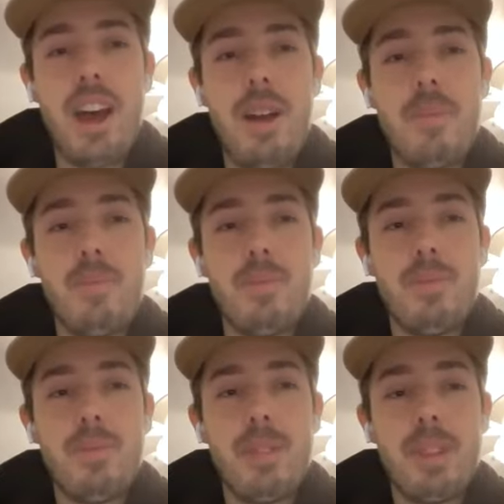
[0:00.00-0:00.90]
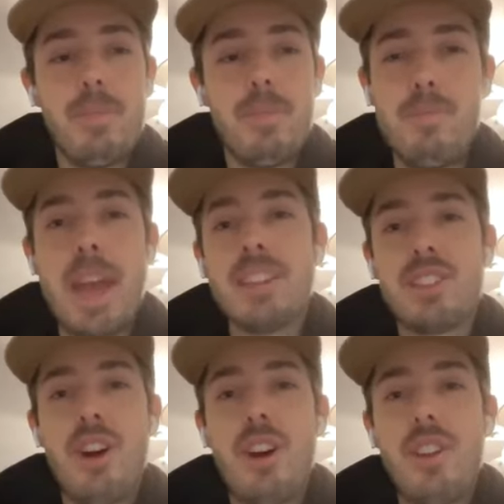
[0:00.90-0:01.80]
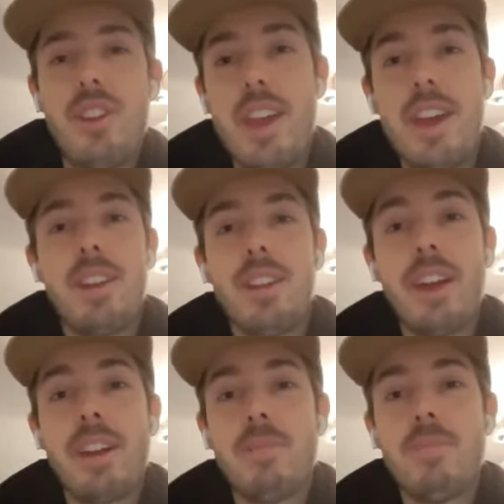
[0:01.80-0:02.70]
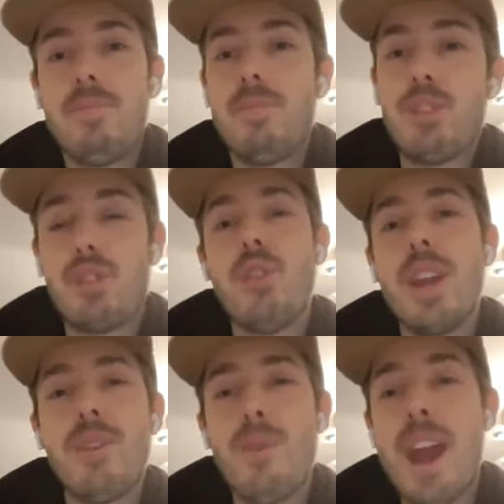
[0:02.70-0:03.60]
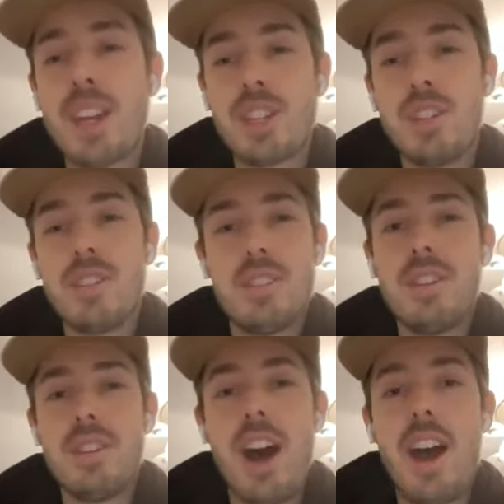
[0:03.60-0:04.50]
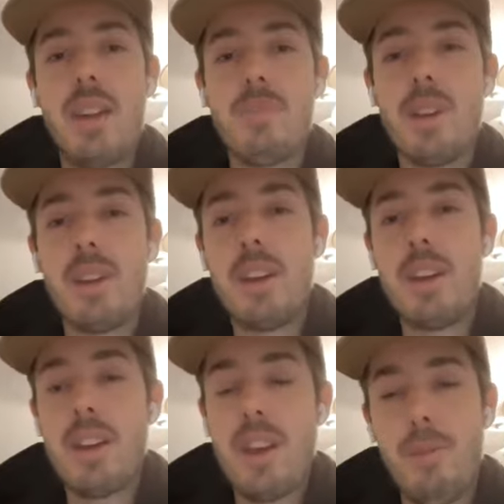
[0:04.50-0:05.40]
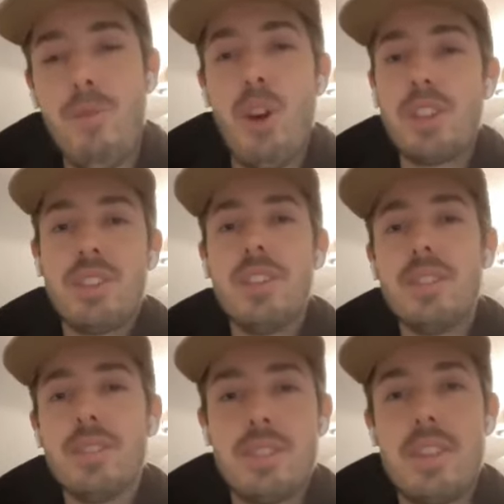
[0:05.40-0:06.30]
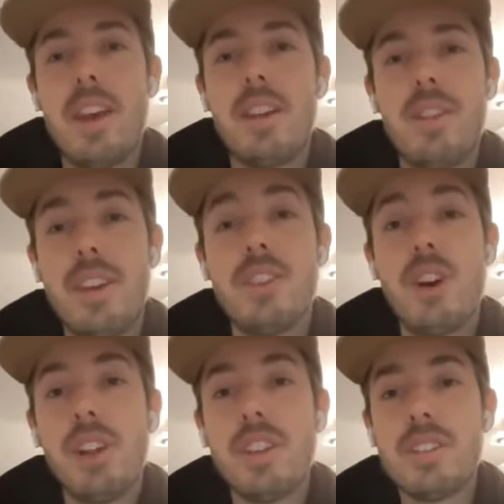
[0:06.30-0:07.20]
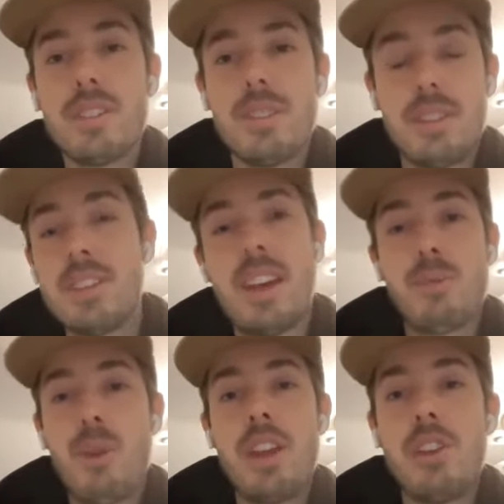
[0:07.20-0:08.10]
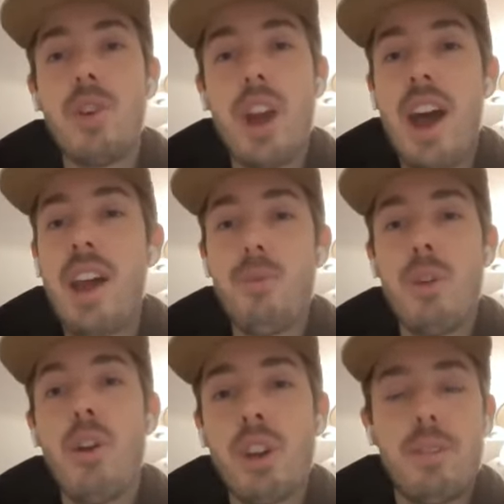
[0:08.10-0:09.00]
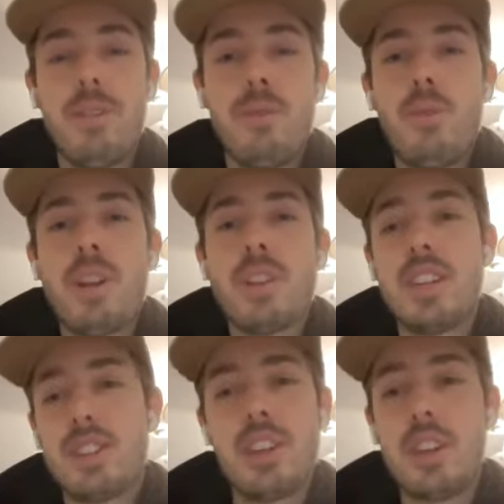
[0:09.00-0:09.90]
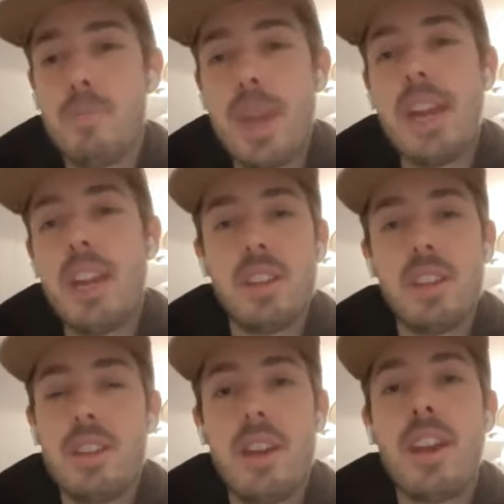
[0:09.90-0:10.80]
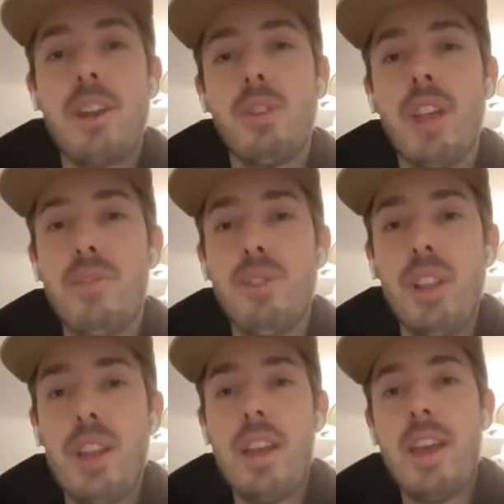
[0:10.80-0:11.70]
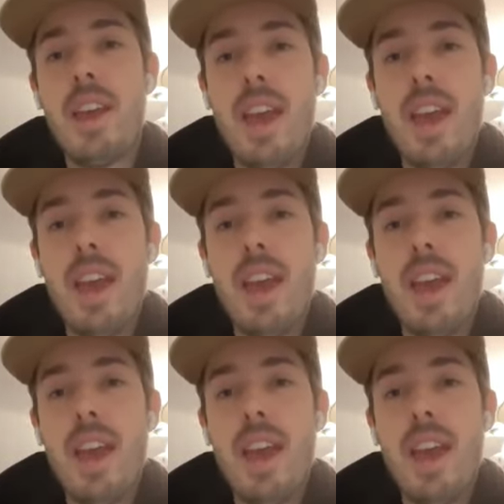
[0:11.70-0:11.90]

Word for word: um, based on their like true interactions and time versus their, their dollars. Because that way you and I, we're all, we're essentially competing at an equal level.